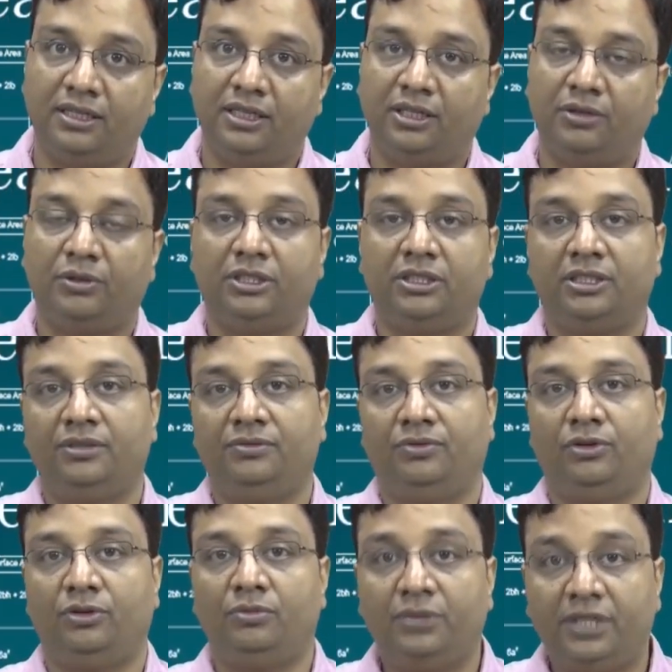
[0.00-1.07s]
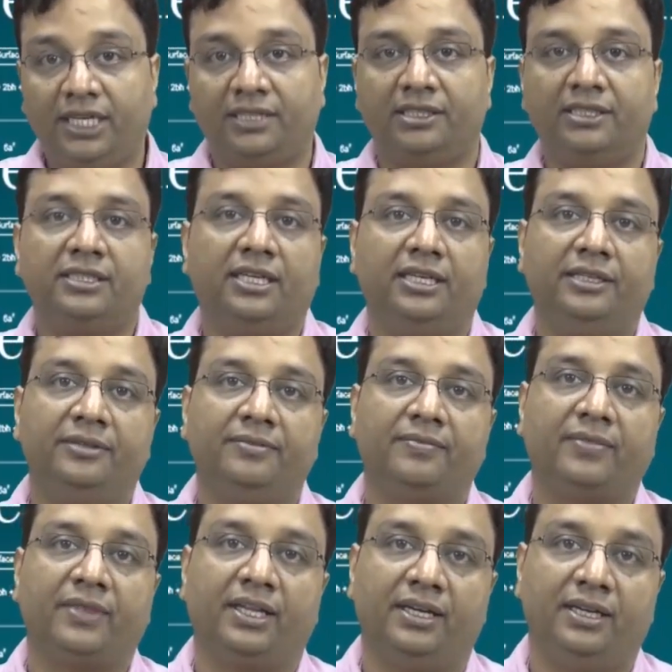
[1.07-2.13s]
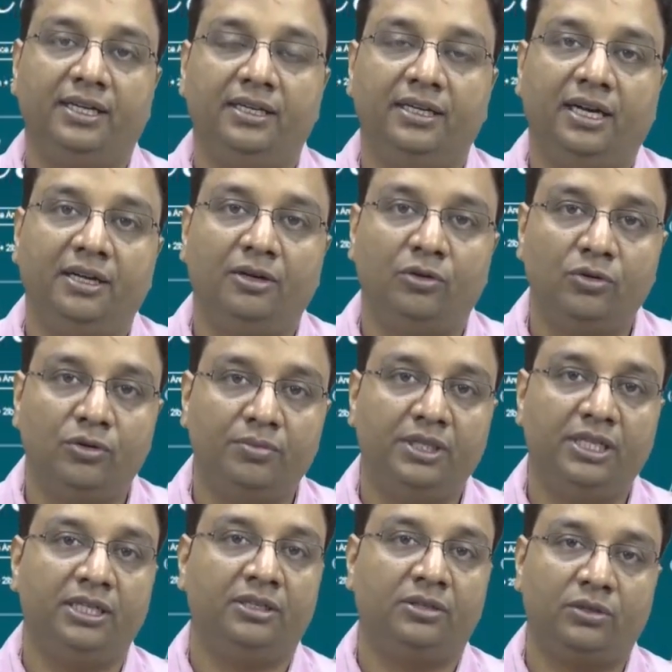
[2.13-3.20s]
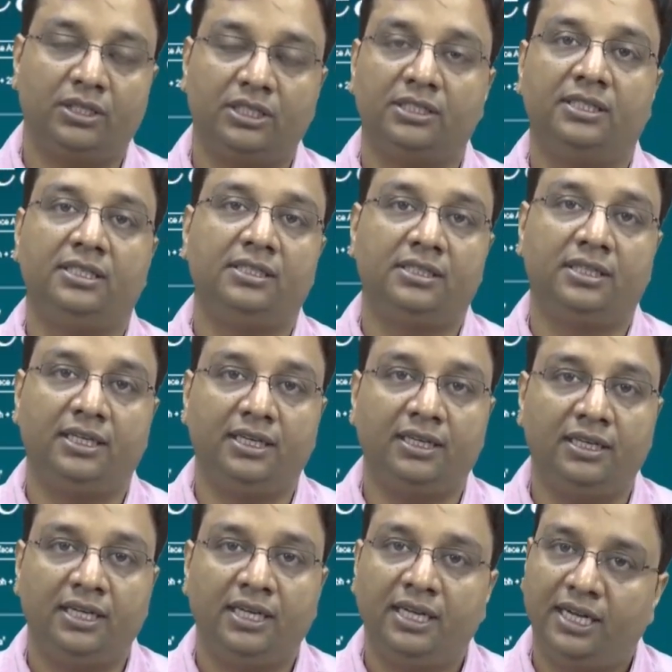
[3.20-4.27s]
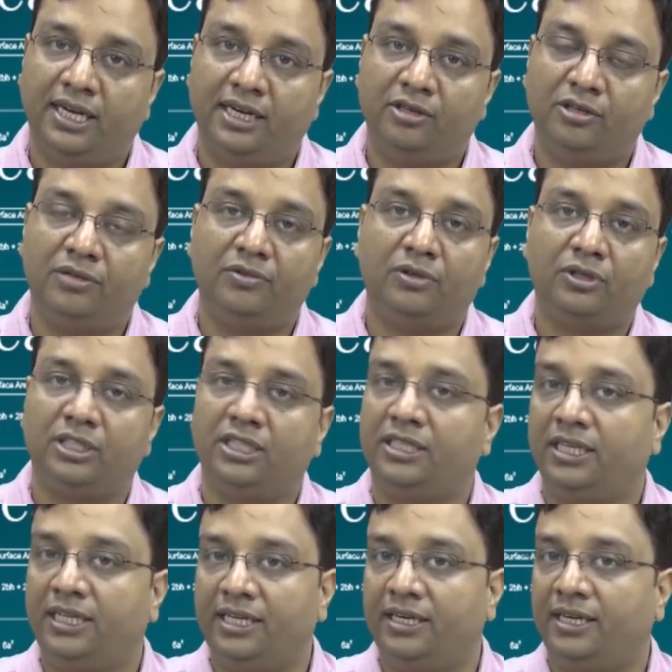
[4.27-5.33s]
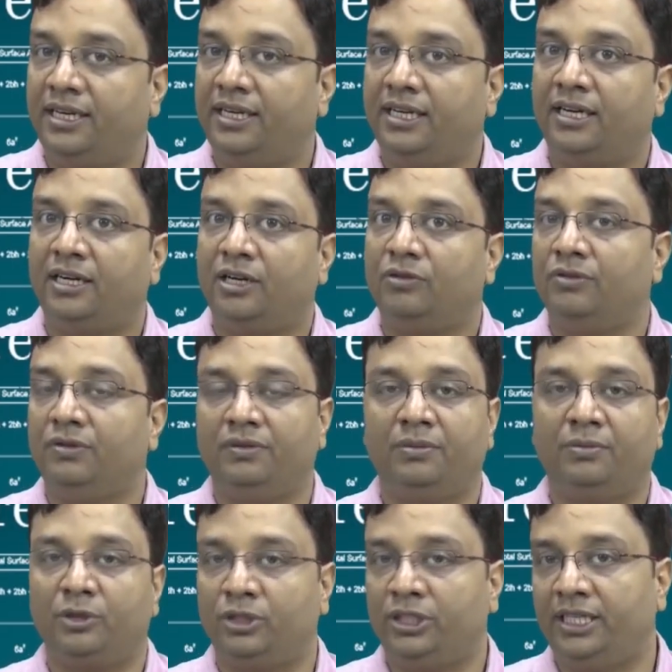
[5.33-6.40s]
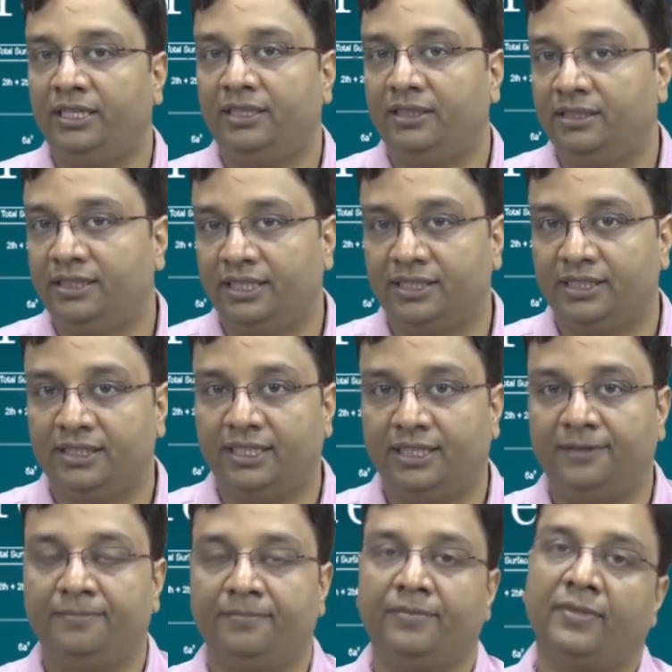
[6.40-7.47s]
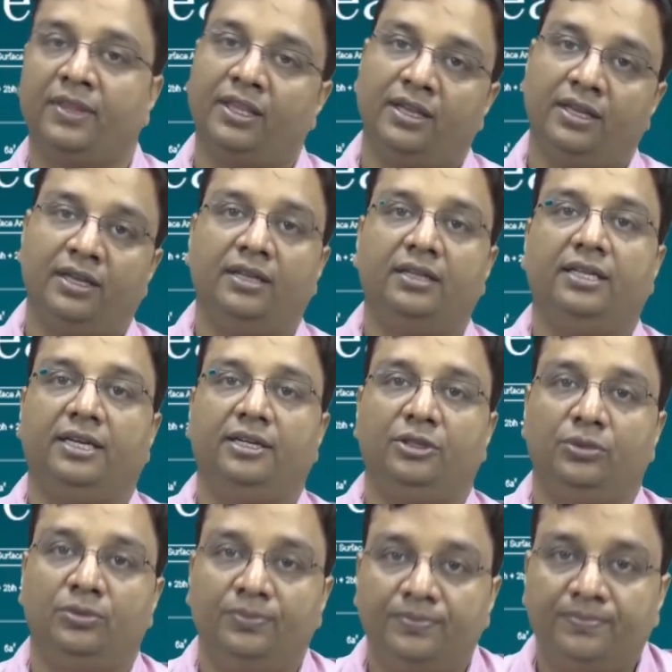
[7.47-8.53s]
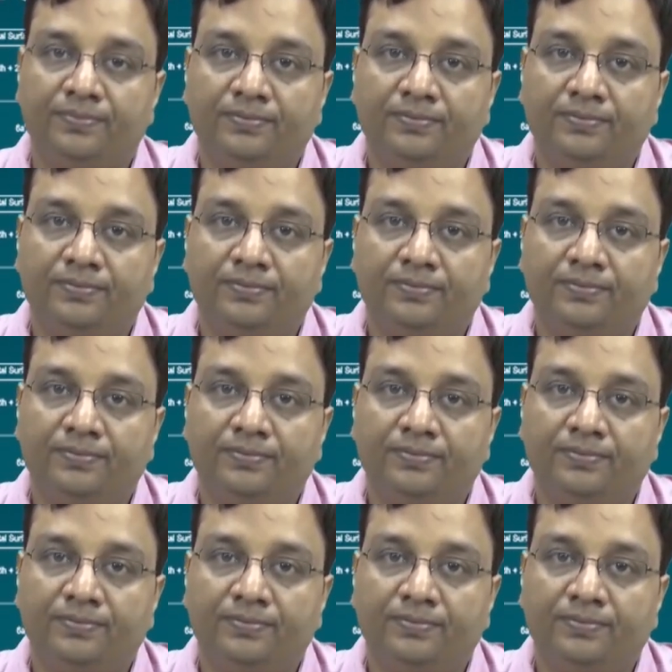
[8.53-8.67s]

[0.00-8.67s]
the questions from the exercise, right. I hope the introduction is clear and you have got the clear idea how we will proceed in this exercise. Thank you.